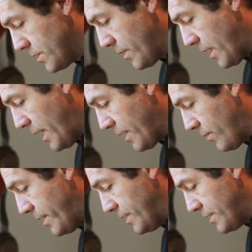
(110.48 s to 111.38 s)
the squid
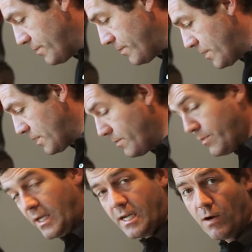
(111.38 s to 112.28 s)
lengthways,
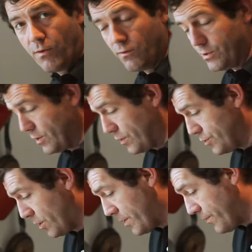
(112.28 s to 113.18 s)
being careful obviously
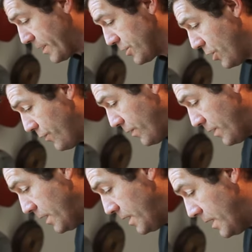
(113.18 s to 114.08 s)
not to chop your fingers
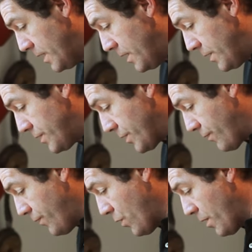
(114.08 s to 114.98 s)
off,
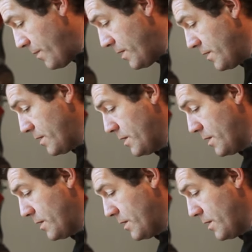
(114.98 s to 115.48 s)
to form